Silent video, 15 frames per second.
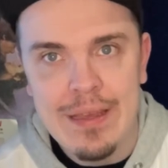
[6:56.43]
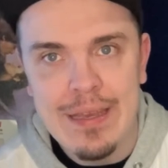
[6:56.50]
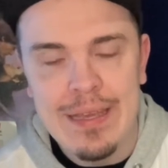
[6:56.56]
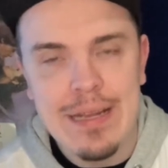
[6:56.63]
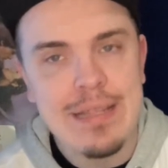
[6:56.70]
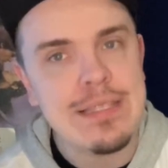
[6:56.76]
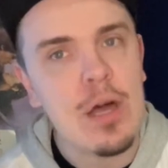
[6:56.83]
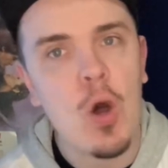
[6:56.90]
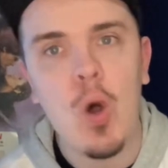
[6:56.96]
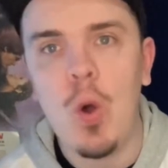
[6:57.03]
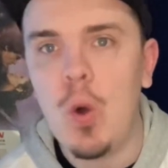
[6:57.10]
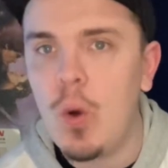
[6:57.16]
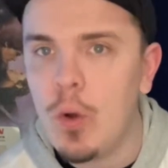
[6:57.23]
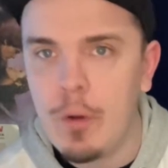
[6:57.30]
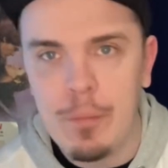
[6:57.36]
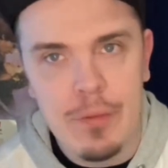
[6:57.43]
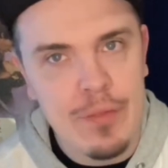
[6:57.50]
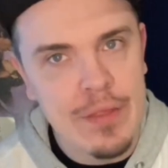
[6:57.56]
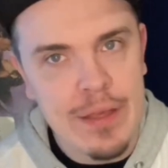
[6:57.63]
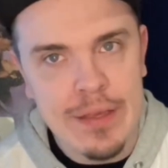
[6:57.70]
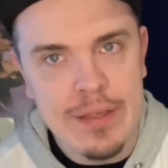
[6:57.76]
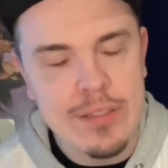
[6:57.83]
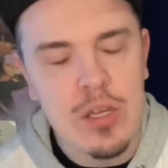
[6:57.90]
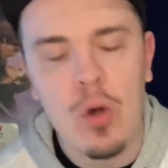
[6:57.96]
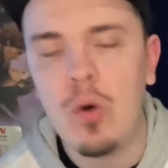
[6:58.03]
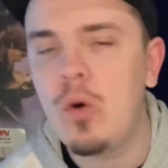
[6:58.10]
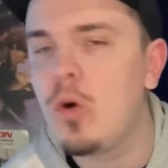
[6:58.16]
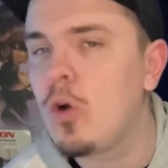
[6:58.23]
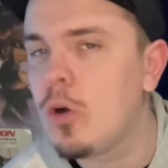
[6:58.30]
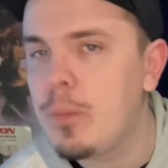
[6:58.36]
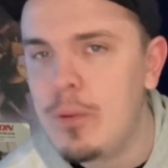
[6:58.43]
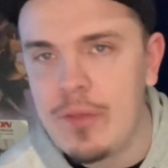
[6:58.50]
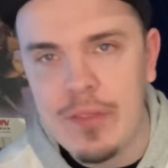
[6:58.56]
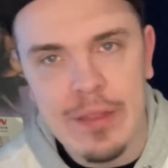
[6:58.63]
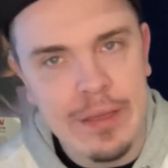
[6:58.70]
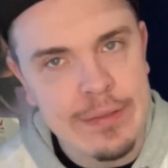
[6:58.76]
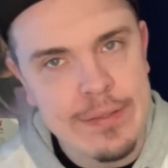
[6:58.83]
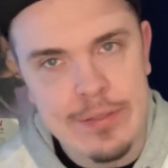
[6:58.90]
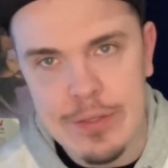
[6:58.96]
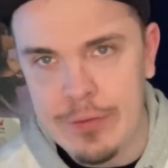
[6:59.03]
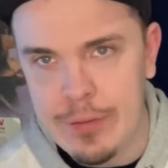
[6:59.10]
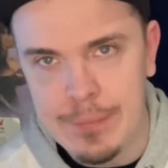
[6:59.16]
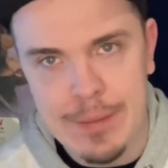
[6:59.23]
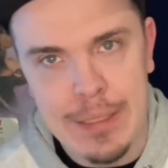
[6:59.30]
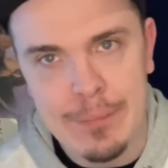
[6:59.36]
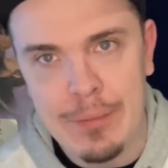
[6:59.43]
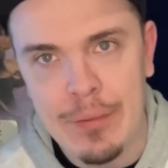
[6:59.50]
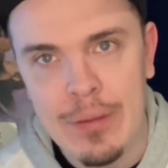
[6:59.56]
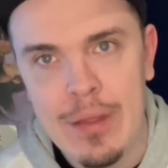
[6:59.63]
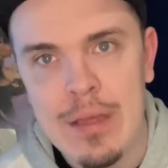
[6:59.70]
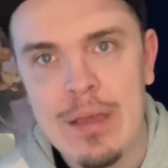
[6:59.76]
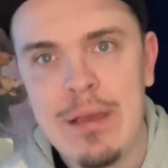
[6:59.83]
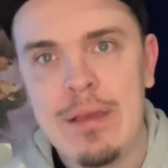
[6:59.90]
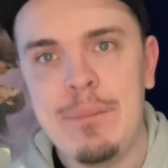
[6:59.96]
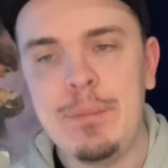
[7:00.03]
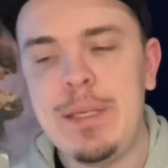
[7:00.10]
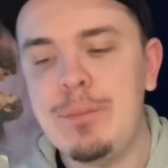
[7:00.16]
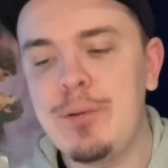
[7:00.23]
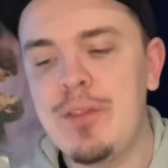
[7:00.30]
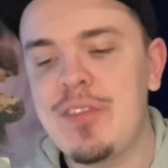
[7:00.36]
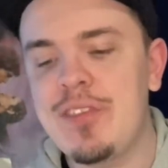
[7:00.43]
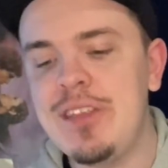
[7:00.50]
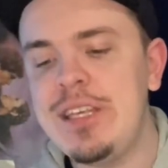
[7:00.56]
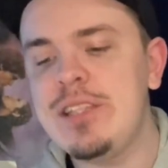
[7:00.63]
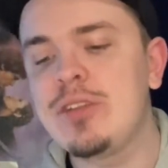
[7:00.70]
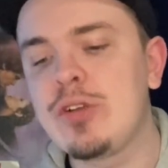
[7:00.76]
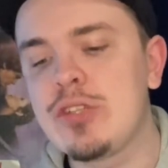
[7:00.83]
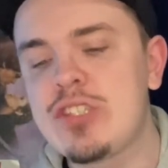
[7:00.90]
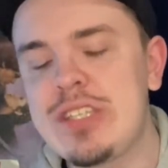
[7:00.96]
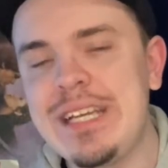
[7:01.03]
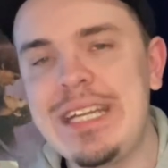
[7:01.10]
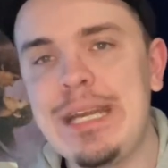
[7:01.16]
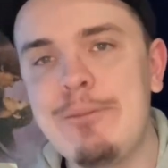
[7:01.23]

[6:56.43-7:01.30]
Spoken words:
And it's a horrible thing. It's a horrible thing to do to people. People think they're signing